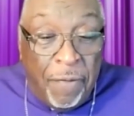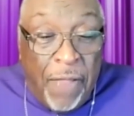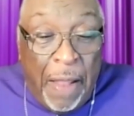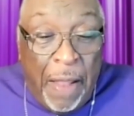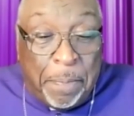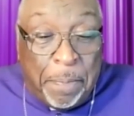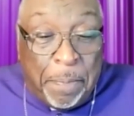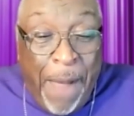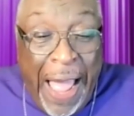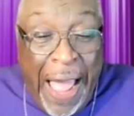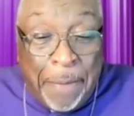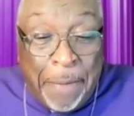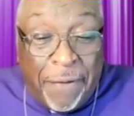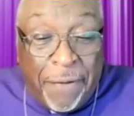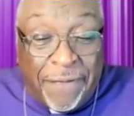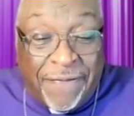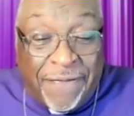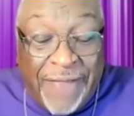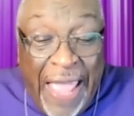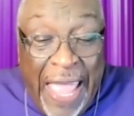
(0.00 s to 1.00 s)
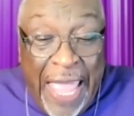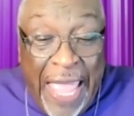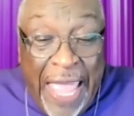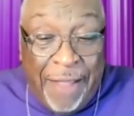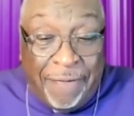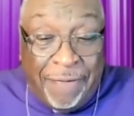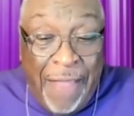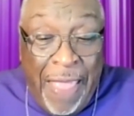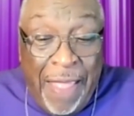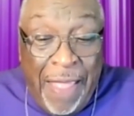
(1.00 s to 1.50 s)
The Bible
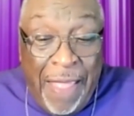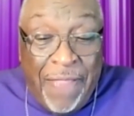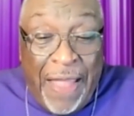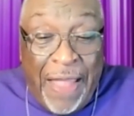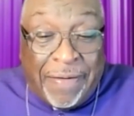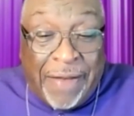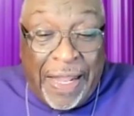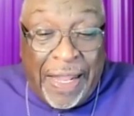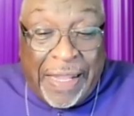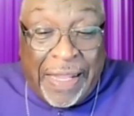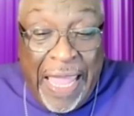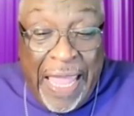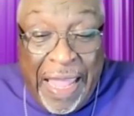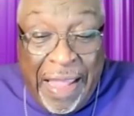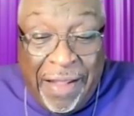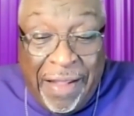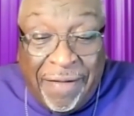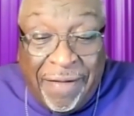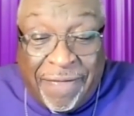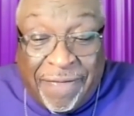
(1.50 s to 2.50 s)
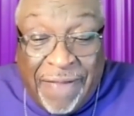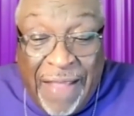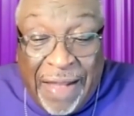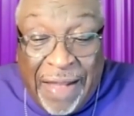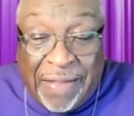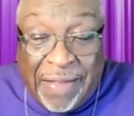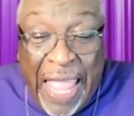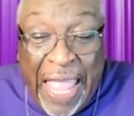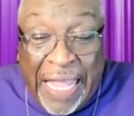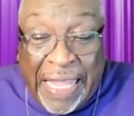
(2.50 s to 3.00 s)
says that the king
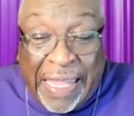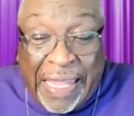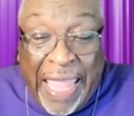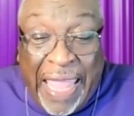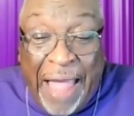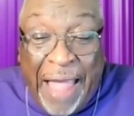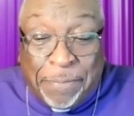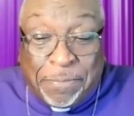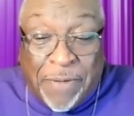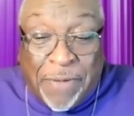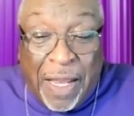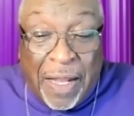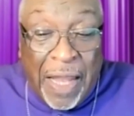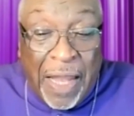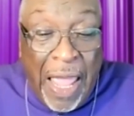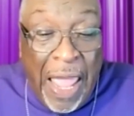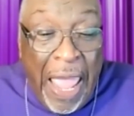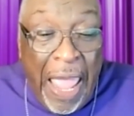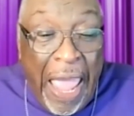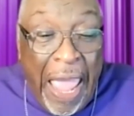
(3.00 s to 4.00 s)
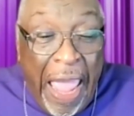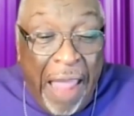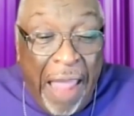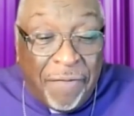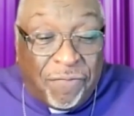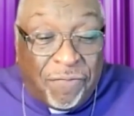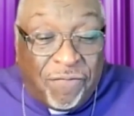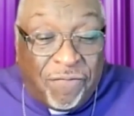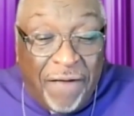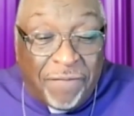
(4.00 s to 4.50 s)
sent a captain
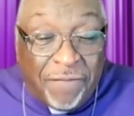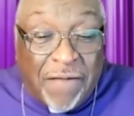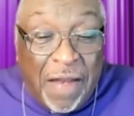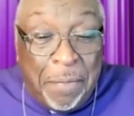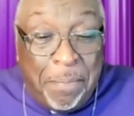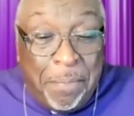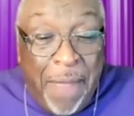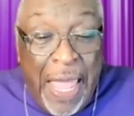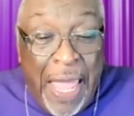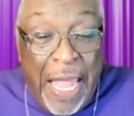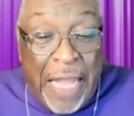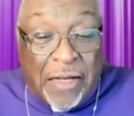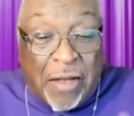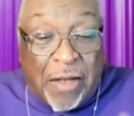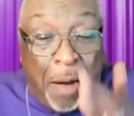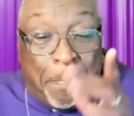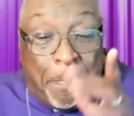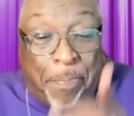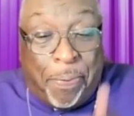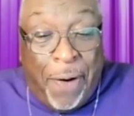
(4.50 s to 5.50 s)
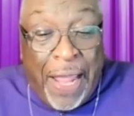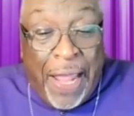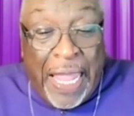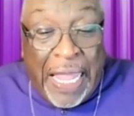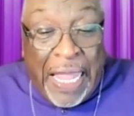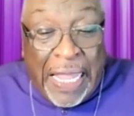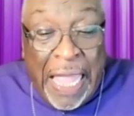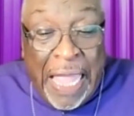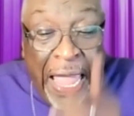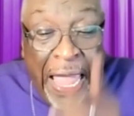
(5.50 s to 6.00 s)
and 50 men to
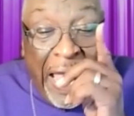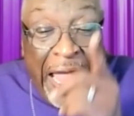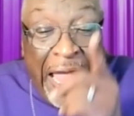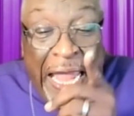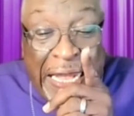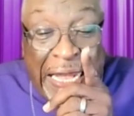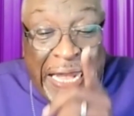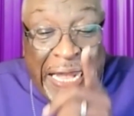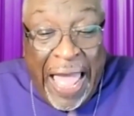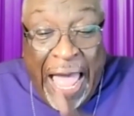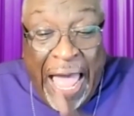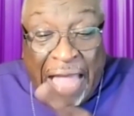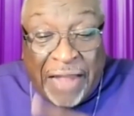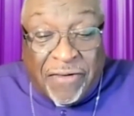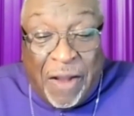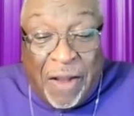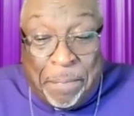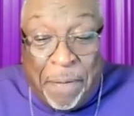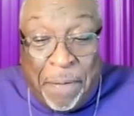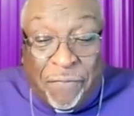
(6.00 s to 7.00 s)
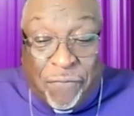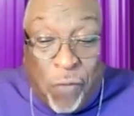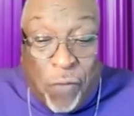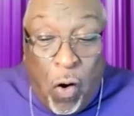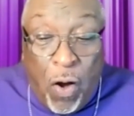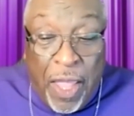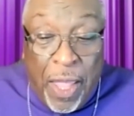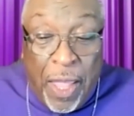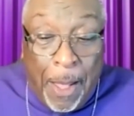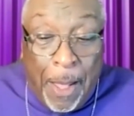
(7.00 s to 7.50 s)
bring Elijah
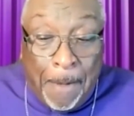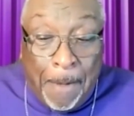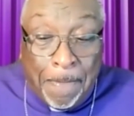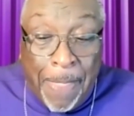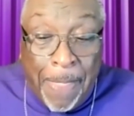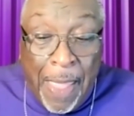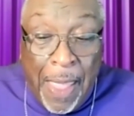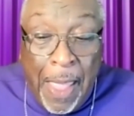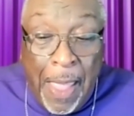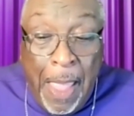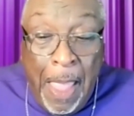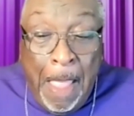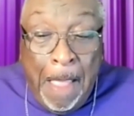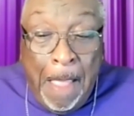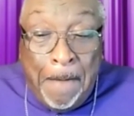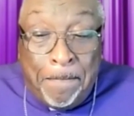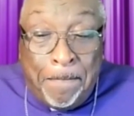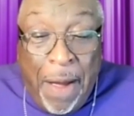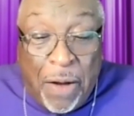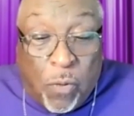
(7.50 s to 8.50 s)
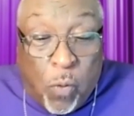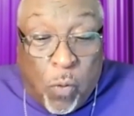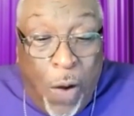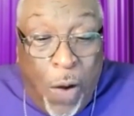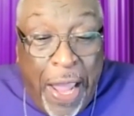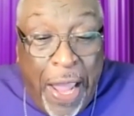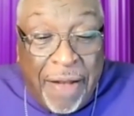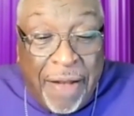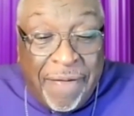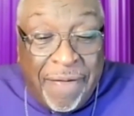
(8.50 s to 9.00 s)
before him. But
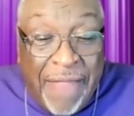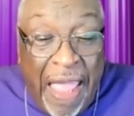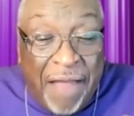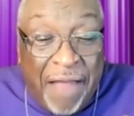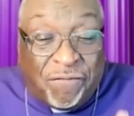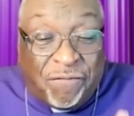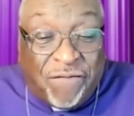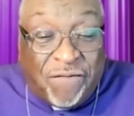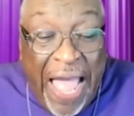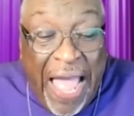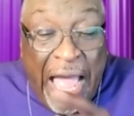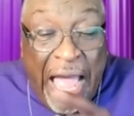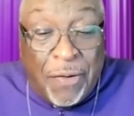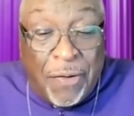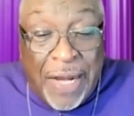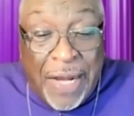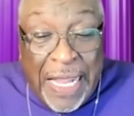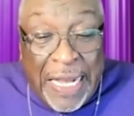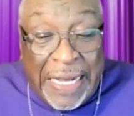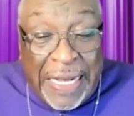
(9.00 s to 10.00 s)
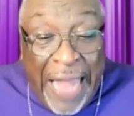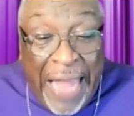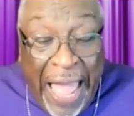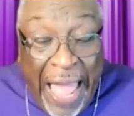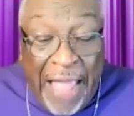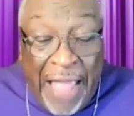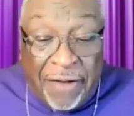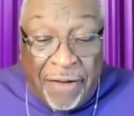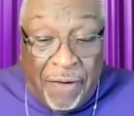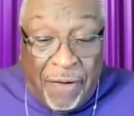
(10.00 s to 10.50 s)
when they found
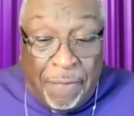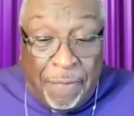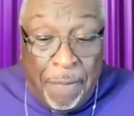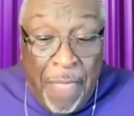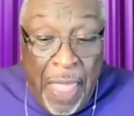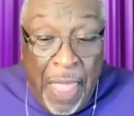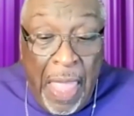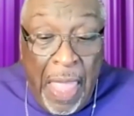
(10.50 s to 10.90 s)
Elijah,